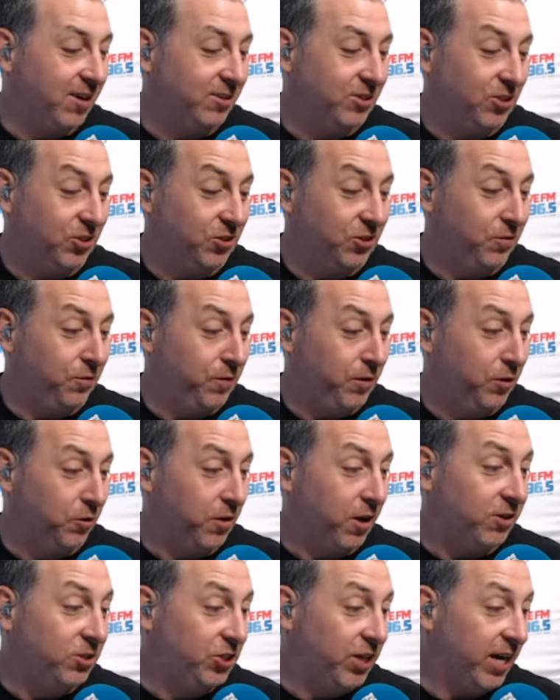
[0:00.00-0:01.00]
do you feel,
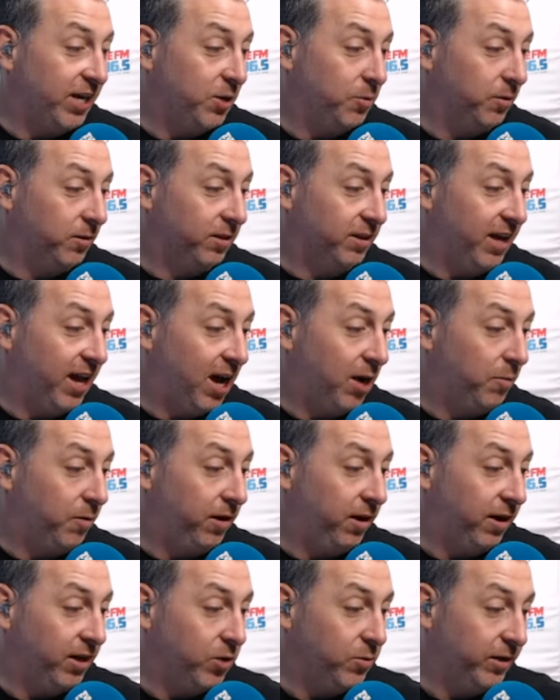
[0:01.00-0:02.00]
though, genuinely, Albert?
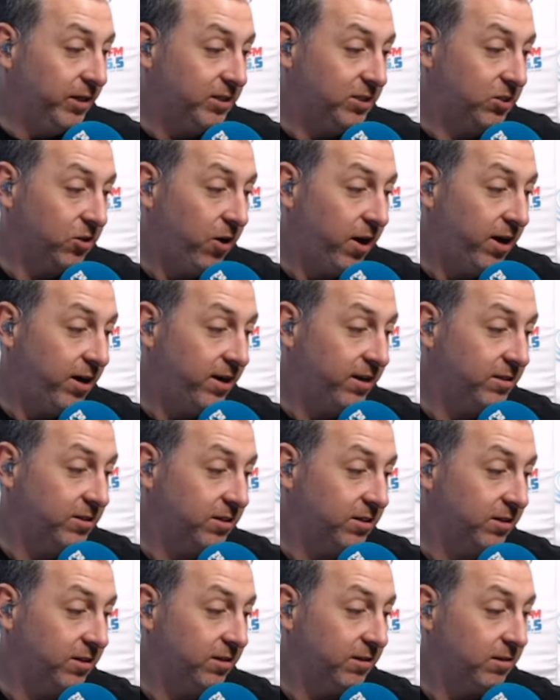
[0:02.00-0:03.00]
Are you excited as
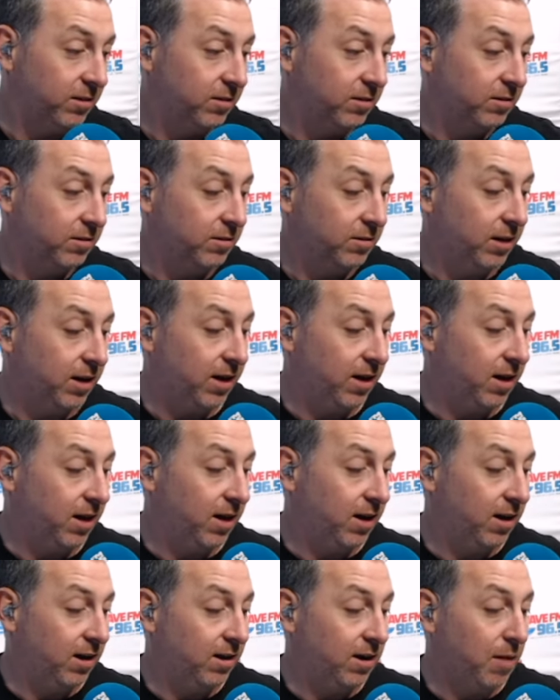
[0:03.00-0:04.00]
a
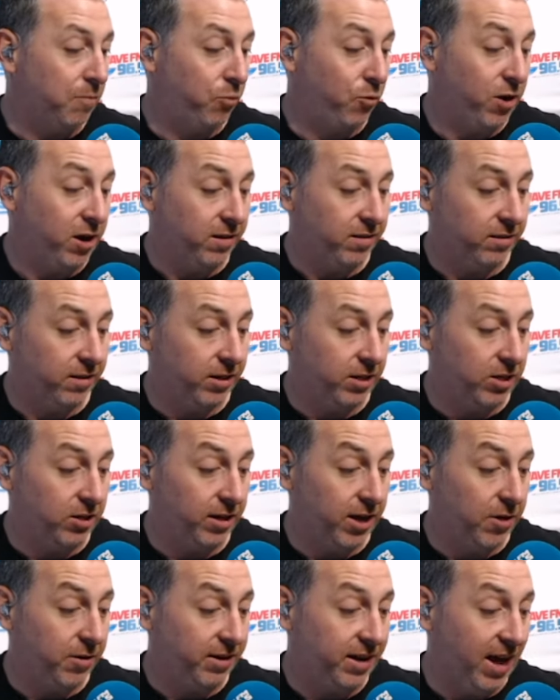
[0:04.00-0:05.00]
Brit that you're
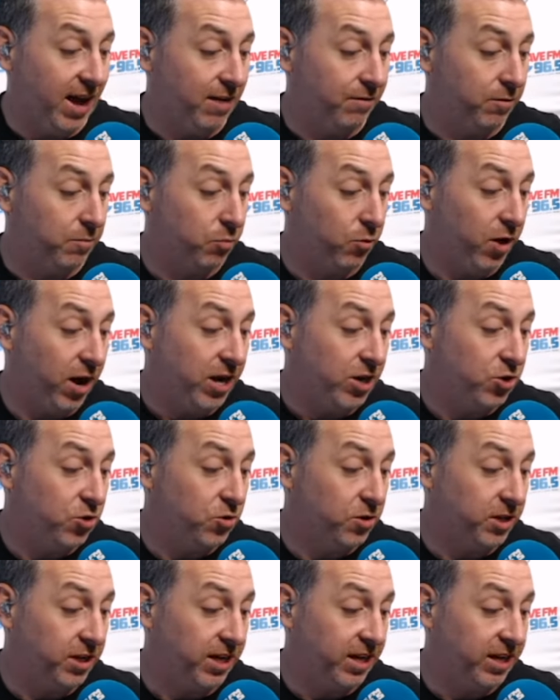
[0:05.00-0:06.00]
going to have a brand new
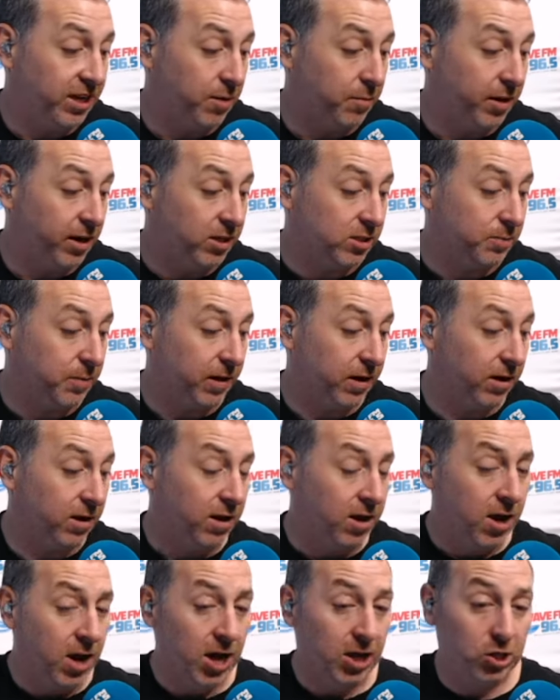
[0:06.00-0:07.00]
king? I mean, it's been
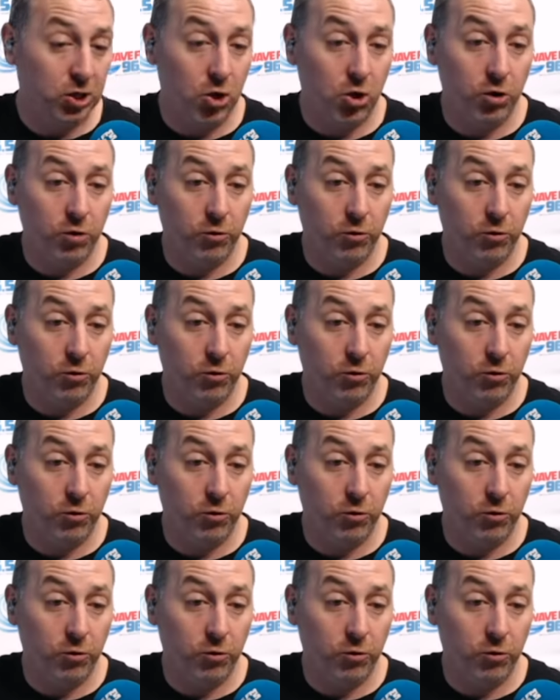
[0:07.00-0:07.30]
a long